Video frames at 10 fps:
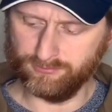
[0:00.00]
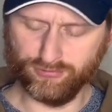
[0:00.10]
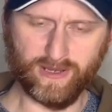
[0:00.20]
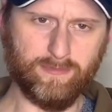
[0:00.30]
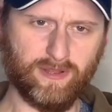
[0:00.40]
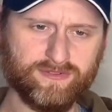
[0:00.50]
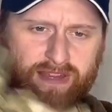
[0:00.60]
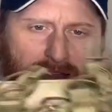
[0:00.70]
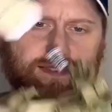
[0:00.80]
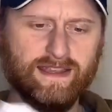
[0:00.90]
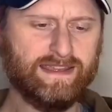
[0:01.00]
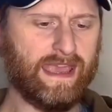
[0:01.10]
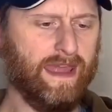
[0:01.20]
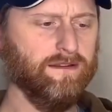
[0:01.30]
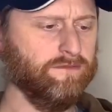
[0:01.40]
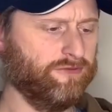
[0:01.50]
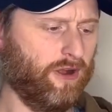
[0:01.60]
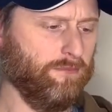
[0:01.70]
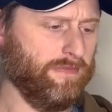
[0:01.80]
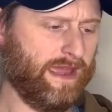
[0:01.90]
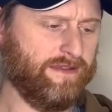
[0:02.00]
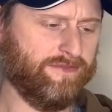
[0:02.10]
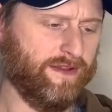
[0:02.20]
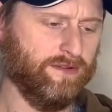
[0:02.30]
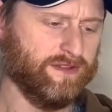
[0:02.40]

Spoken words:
pre-built sets. Again, from Airsoft,